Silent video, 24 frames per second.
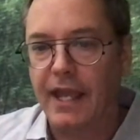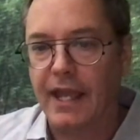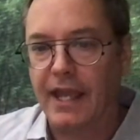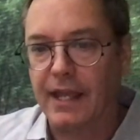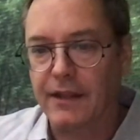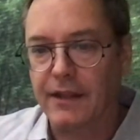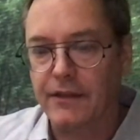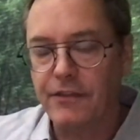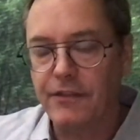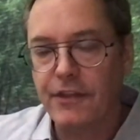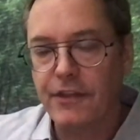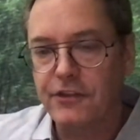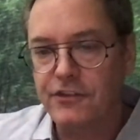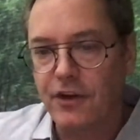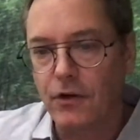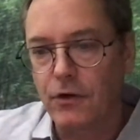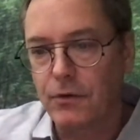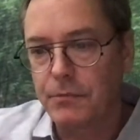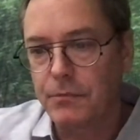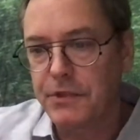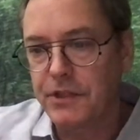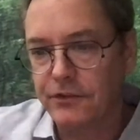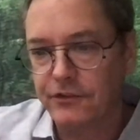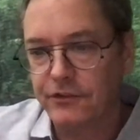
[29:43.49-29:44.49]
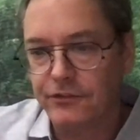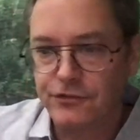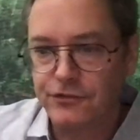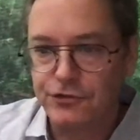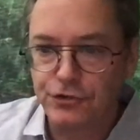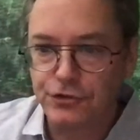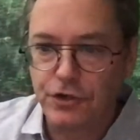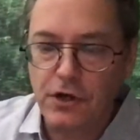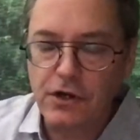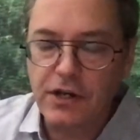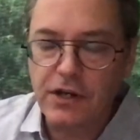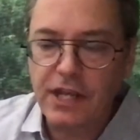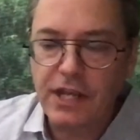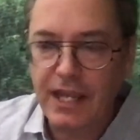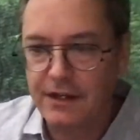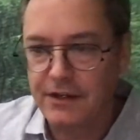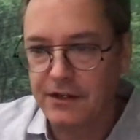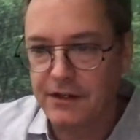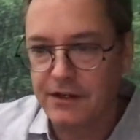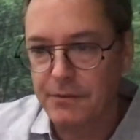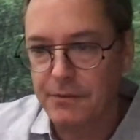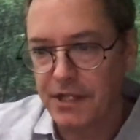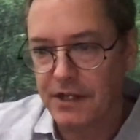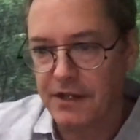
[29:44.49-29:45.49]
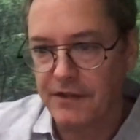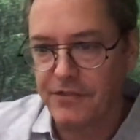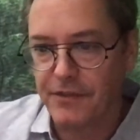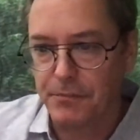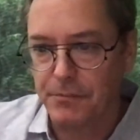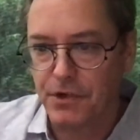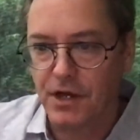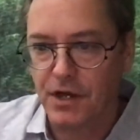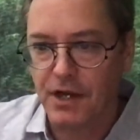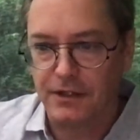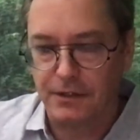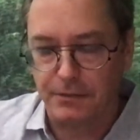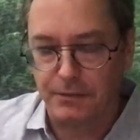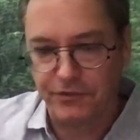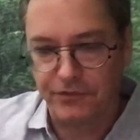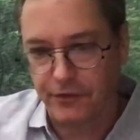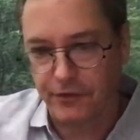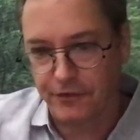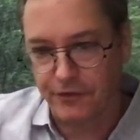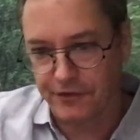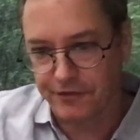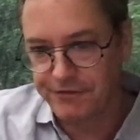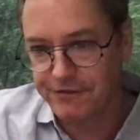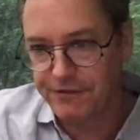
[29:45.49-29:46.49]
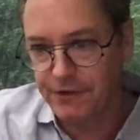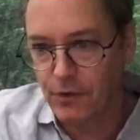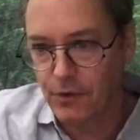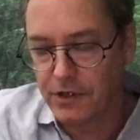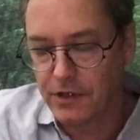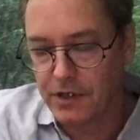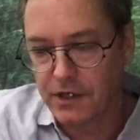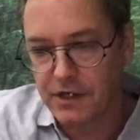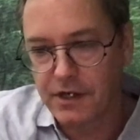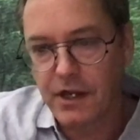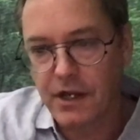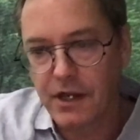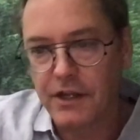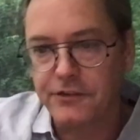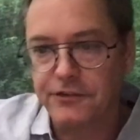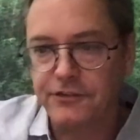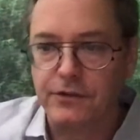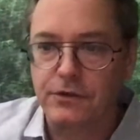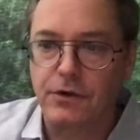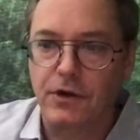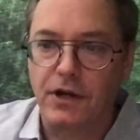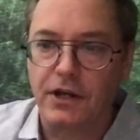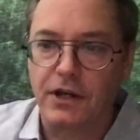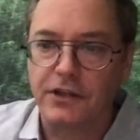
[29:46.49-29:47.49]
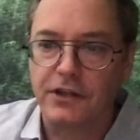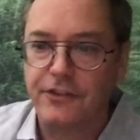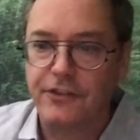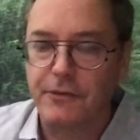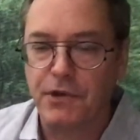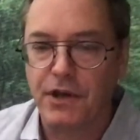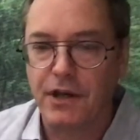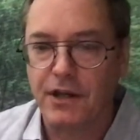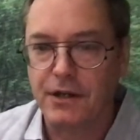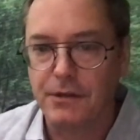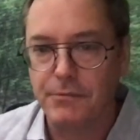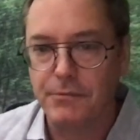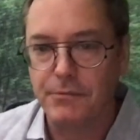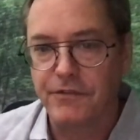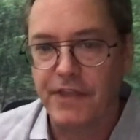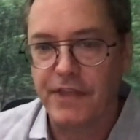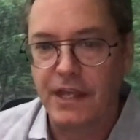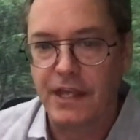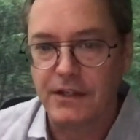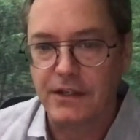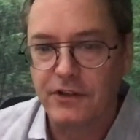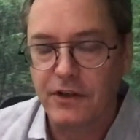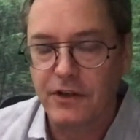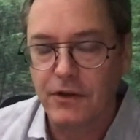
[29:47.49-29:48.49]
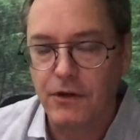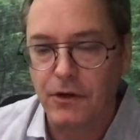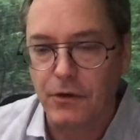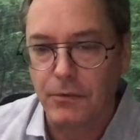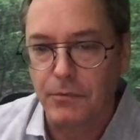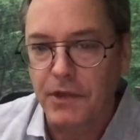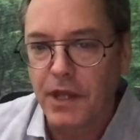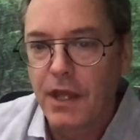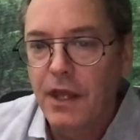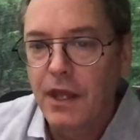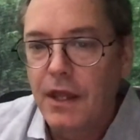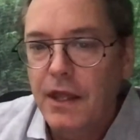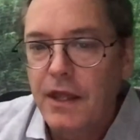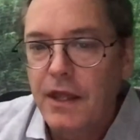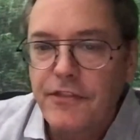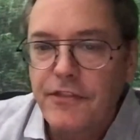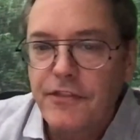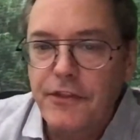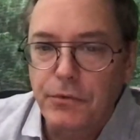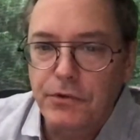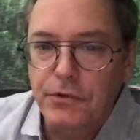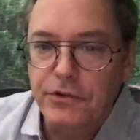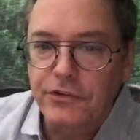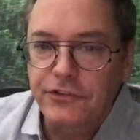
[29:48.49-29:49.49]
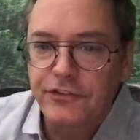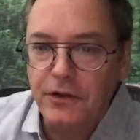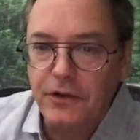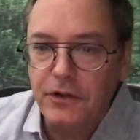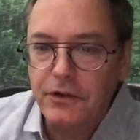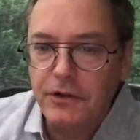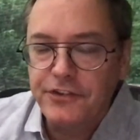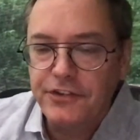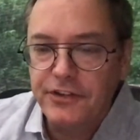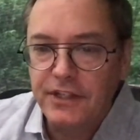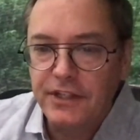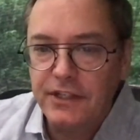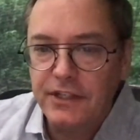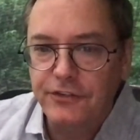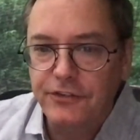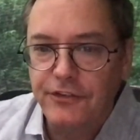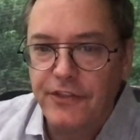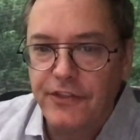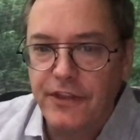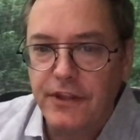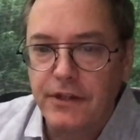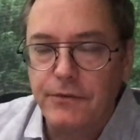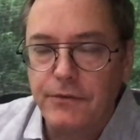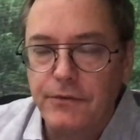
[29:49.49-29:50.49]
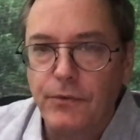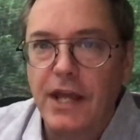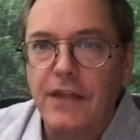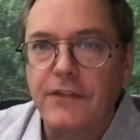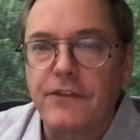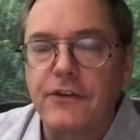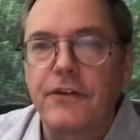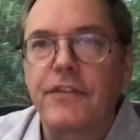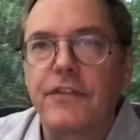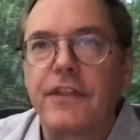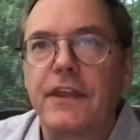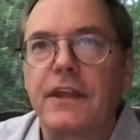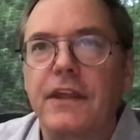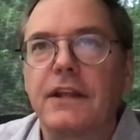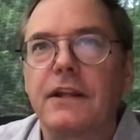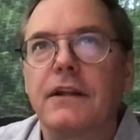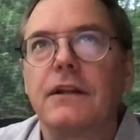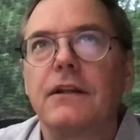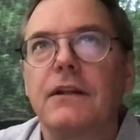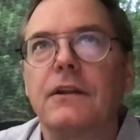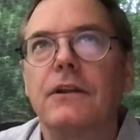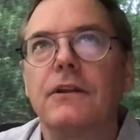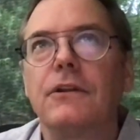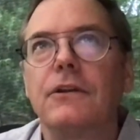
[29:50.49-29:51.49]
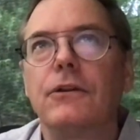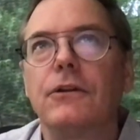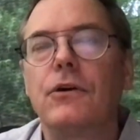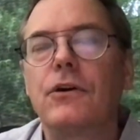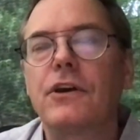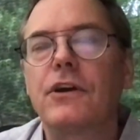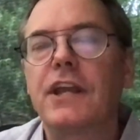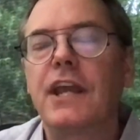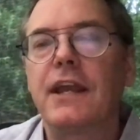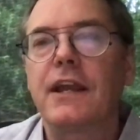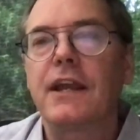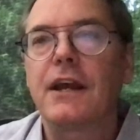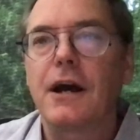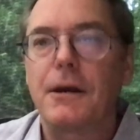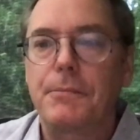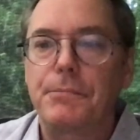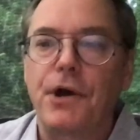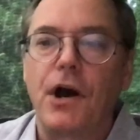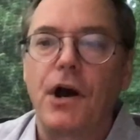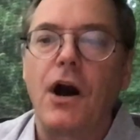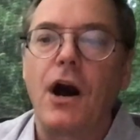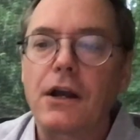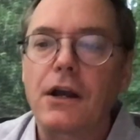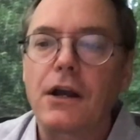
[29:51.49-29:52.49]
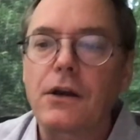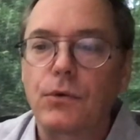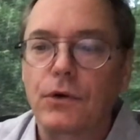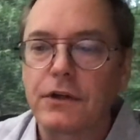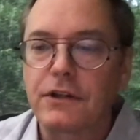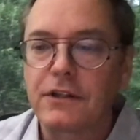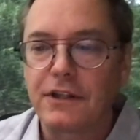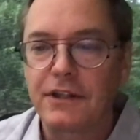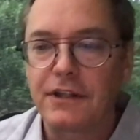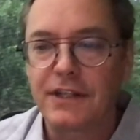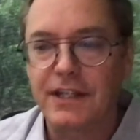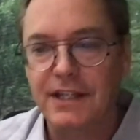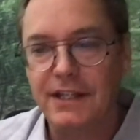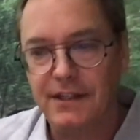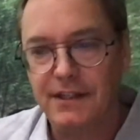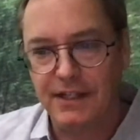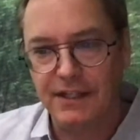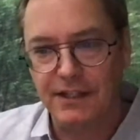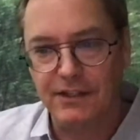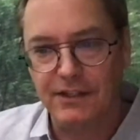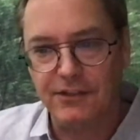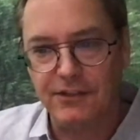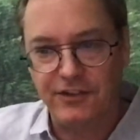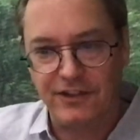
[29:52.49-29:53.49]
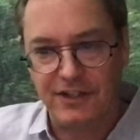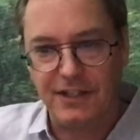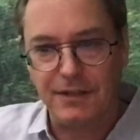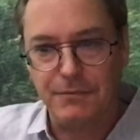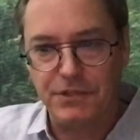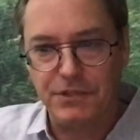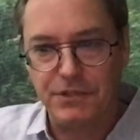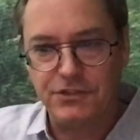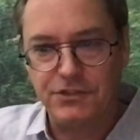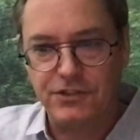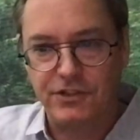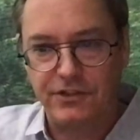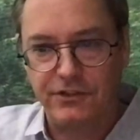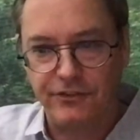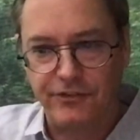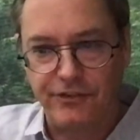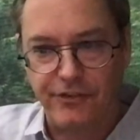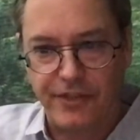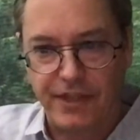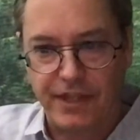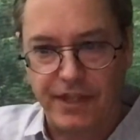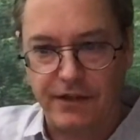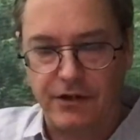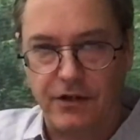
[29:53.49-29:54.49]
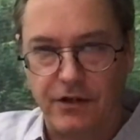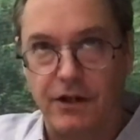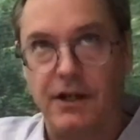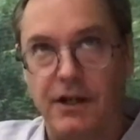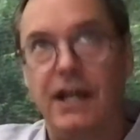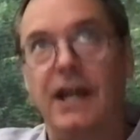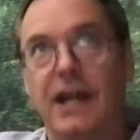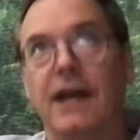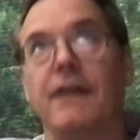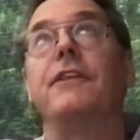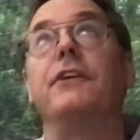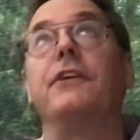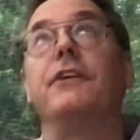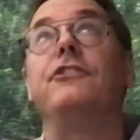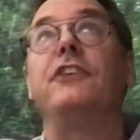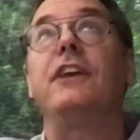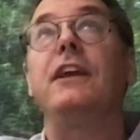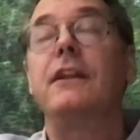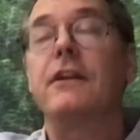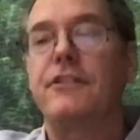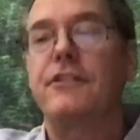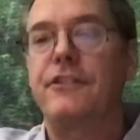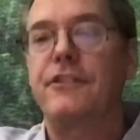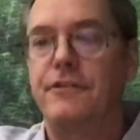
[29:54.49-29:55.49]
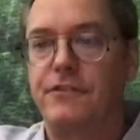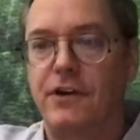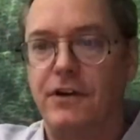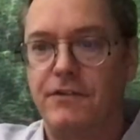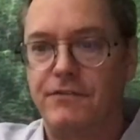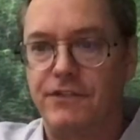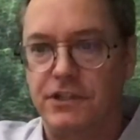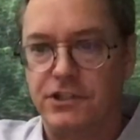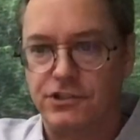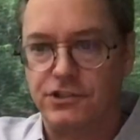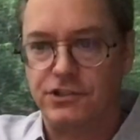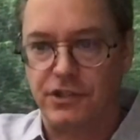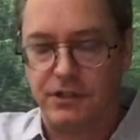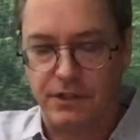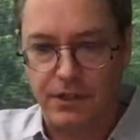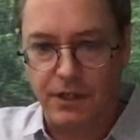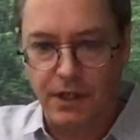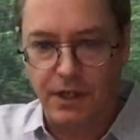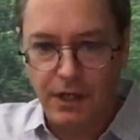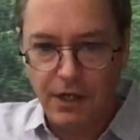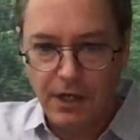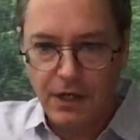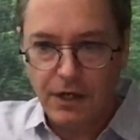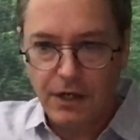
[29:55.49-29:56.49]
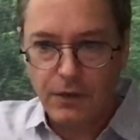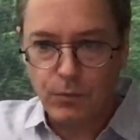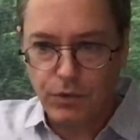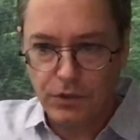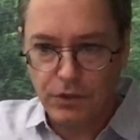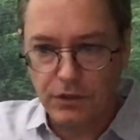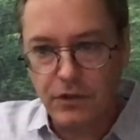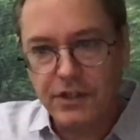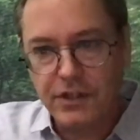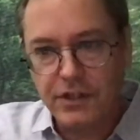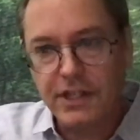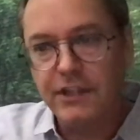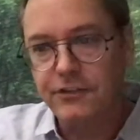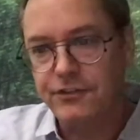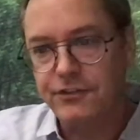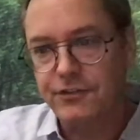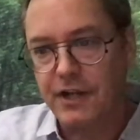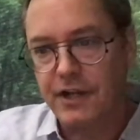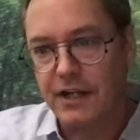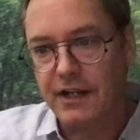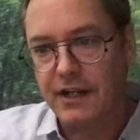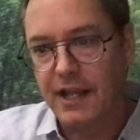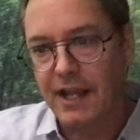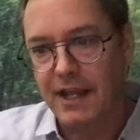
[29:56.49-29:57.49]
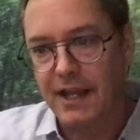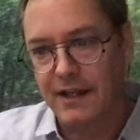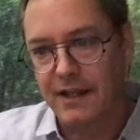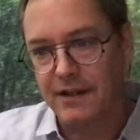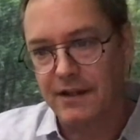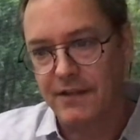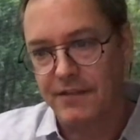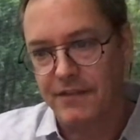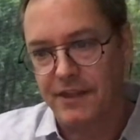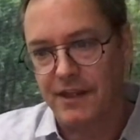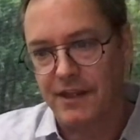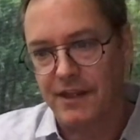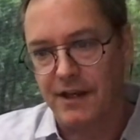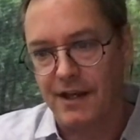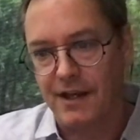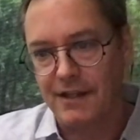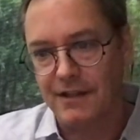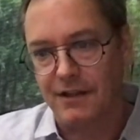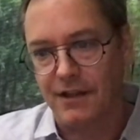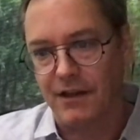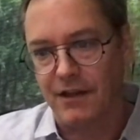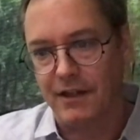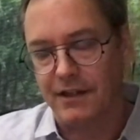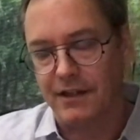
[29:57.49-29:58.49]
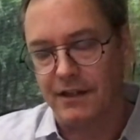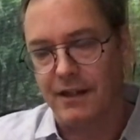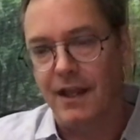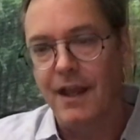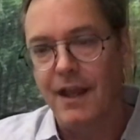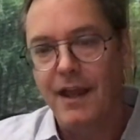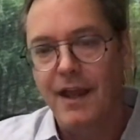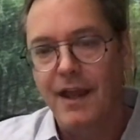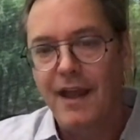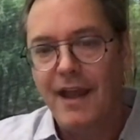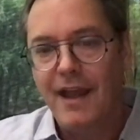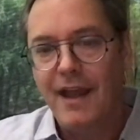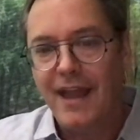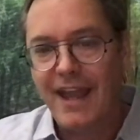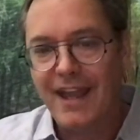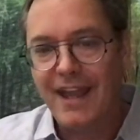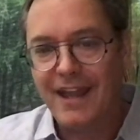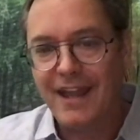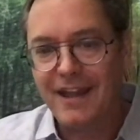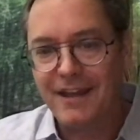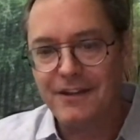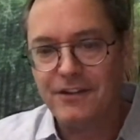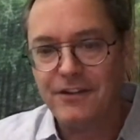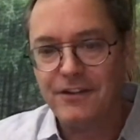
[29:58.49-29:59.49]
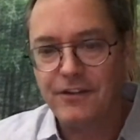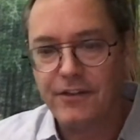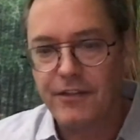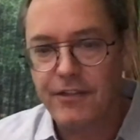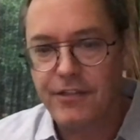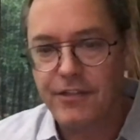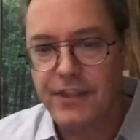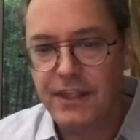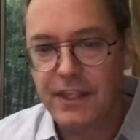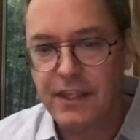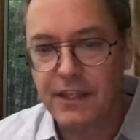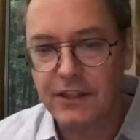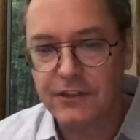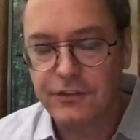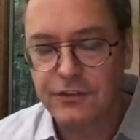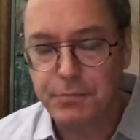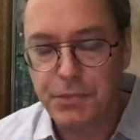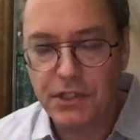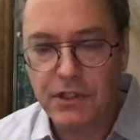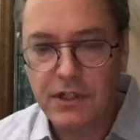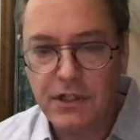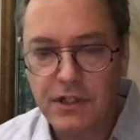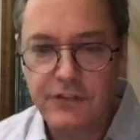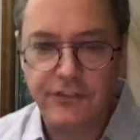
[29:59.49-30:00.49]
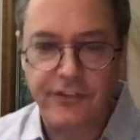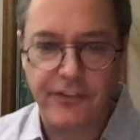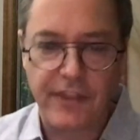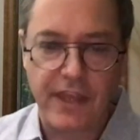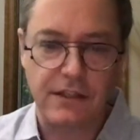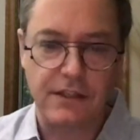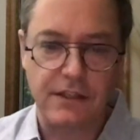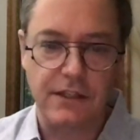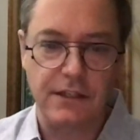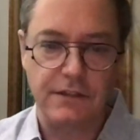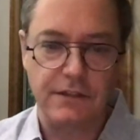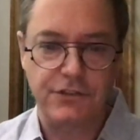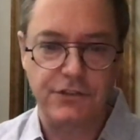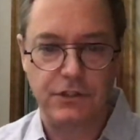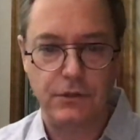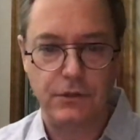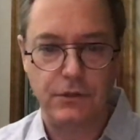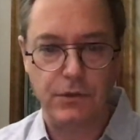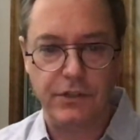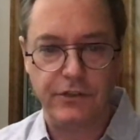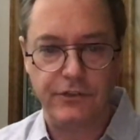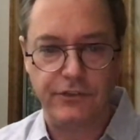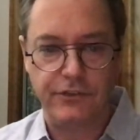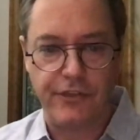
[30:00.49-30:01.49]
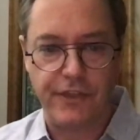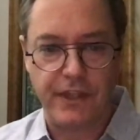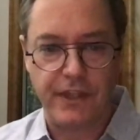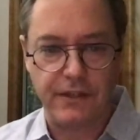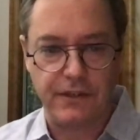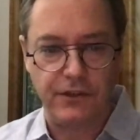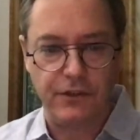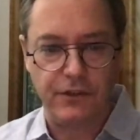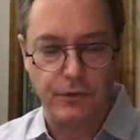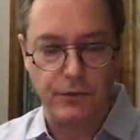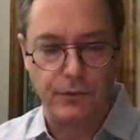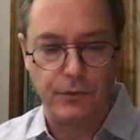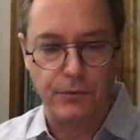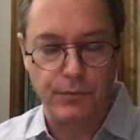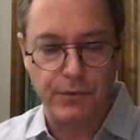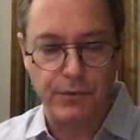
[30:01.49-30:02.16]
And the dome is truncated a bit at the bottom, so the floor cuts across the bottom of that dome. The result is that rather than looking up awkwardly into images that are at the zenith of our vision, we're looking straight ahead at the eye line. And the experience that gives you is that you're